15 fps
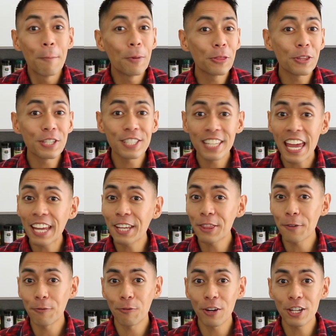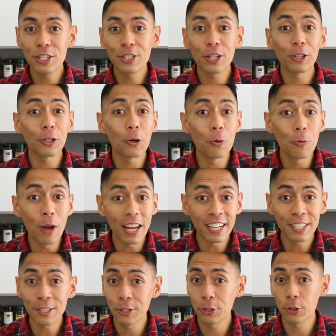Put this cake in the fridge till you're ready
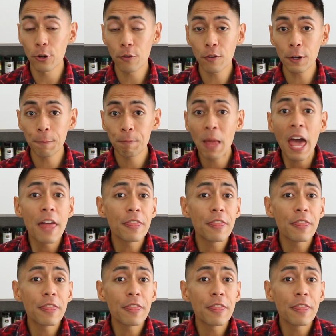to serve it,